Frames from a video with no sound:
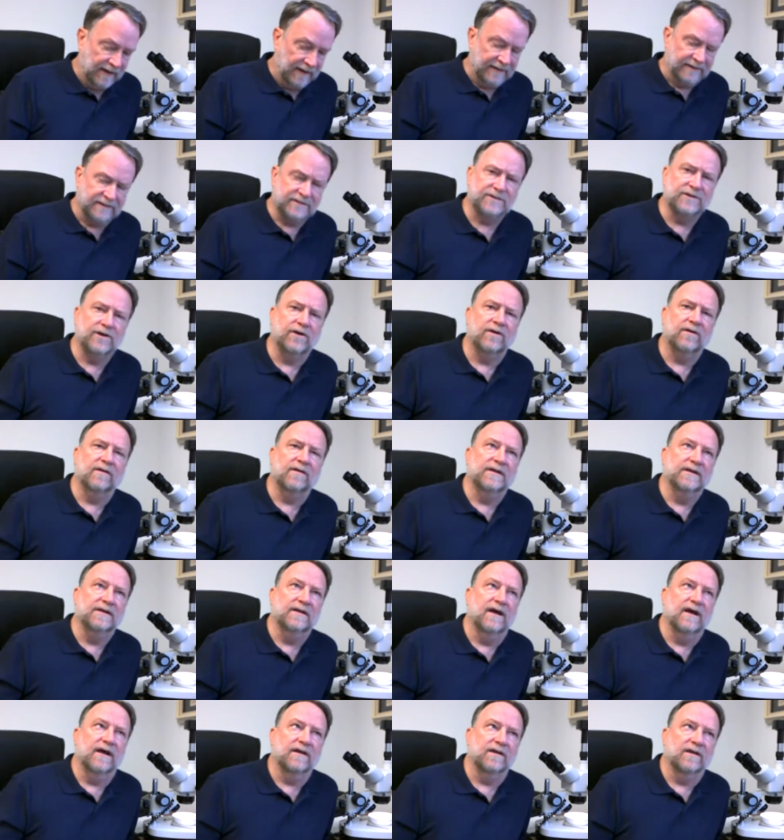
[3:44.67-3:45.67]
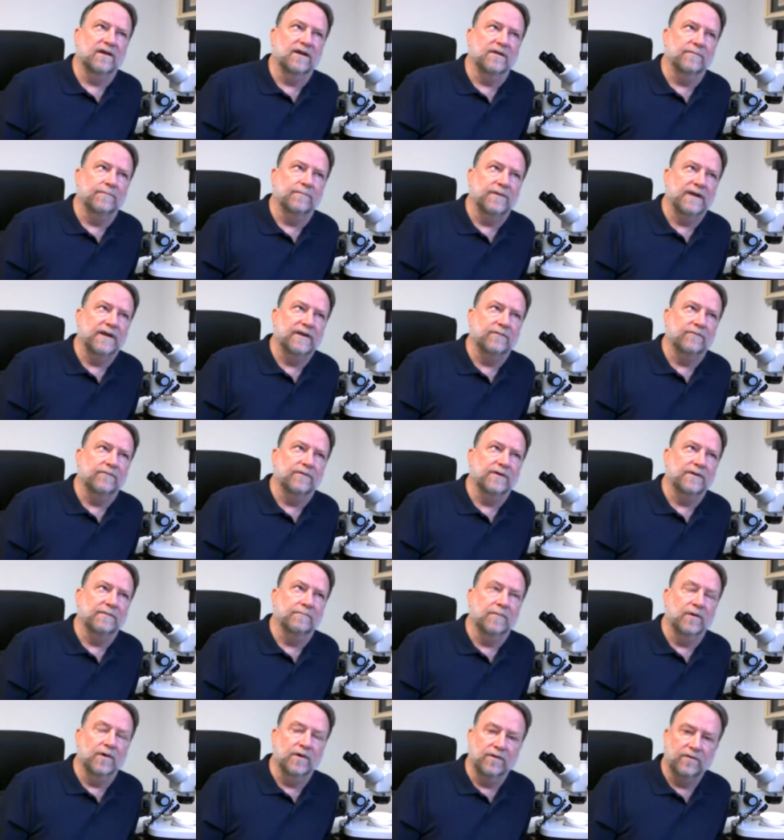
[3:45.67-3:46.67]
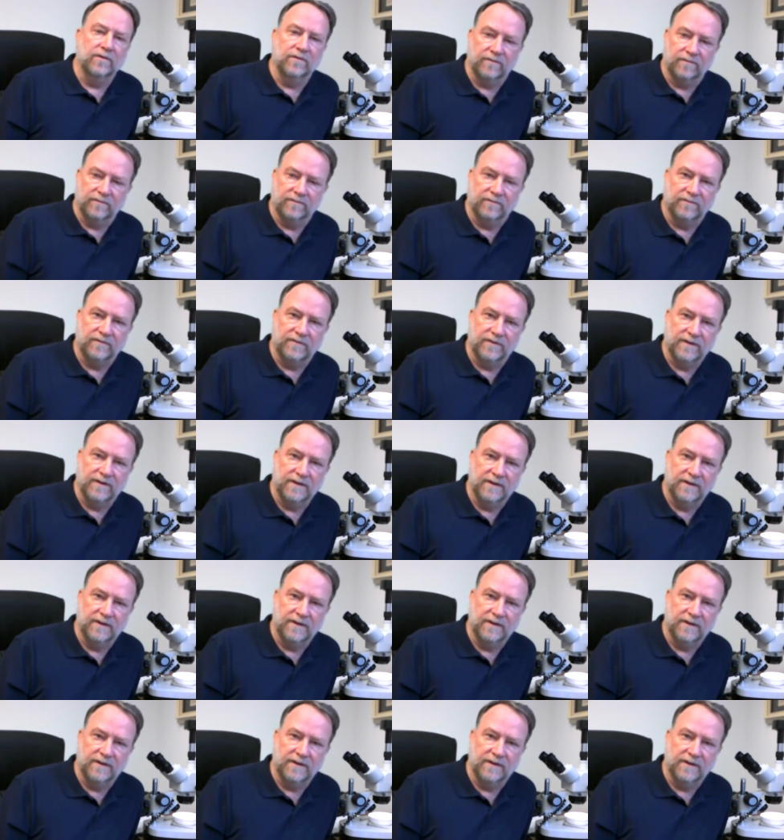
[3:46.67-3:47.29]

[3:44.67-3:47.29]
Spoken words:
is certainly not going to be removed